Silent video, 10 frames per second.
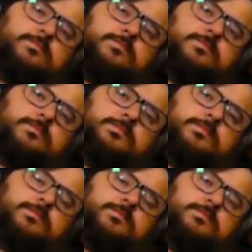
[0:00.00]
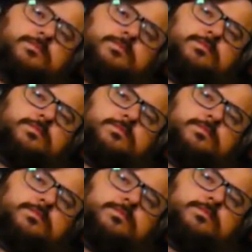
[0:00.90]

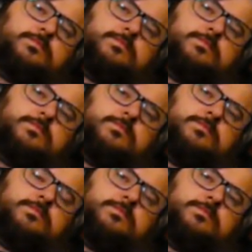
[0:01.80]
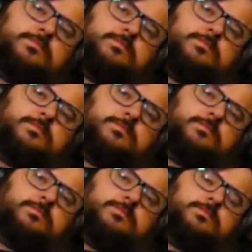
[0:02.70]

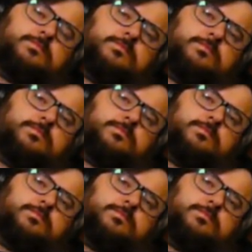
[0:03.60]
This person isn't speaking.